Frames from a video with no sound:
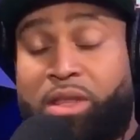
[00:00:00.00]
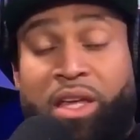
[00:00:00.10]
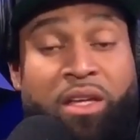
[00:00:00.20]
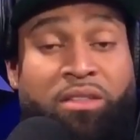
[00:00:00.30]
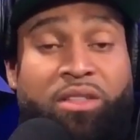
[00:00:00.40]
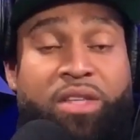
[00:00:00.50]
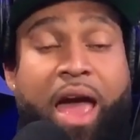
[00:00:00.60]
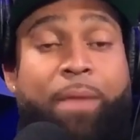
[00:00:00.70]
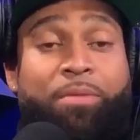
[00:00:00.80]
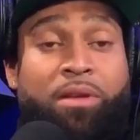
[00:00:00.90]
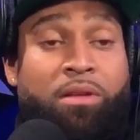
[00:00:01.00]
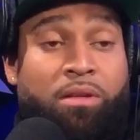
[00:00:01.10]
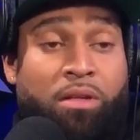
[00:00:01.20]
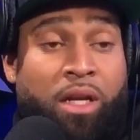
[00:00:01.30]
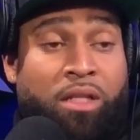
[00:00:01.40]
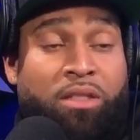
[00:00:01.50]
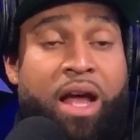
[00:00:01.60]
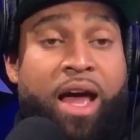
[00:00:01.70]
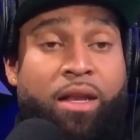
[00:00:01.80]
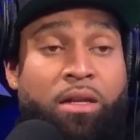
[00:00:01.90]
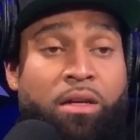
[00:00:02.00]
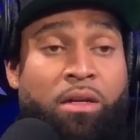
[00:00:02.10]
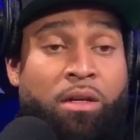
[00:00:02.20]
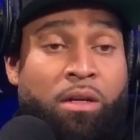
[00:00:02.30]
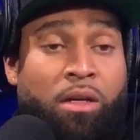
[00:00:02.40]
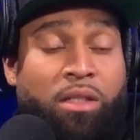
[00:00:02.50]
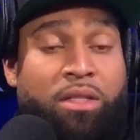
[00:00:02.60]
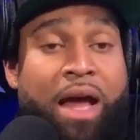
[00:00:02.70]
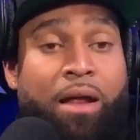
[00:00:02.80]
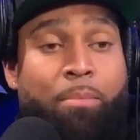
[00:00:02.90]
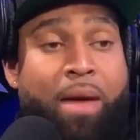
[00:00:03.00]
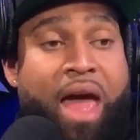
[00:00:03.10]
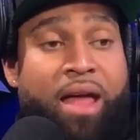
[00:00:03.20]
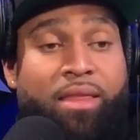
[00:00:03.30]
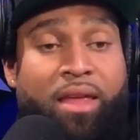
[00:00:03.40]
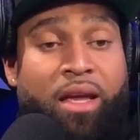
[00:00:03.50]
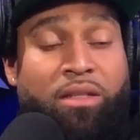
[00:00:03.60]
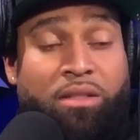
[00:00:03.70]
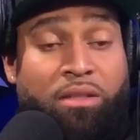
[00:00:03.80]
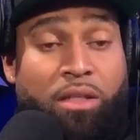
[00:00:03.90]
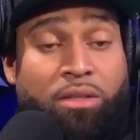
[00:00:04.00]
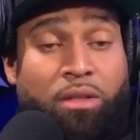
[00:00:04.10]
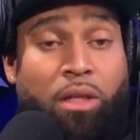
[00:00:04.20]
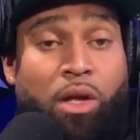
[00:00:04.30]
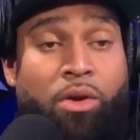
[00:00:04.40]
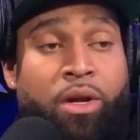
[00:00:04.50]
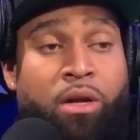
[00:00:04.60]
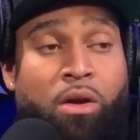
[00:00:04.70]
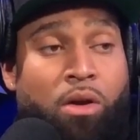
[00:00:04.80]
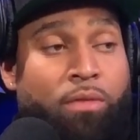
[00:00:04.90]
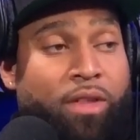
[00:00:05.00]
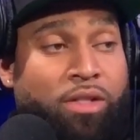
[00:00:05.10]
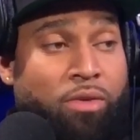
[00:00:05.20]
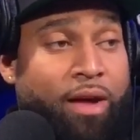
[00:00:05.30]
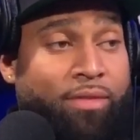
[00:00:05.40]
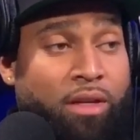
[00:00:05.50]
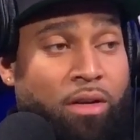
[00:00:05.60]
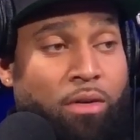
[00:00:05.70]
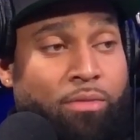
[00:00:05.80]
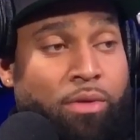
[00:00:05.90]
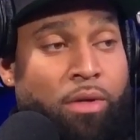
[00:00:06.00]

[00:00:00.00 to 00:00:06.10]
things just happen, and it's not a bad thing. It's a learning curve that you have to get over.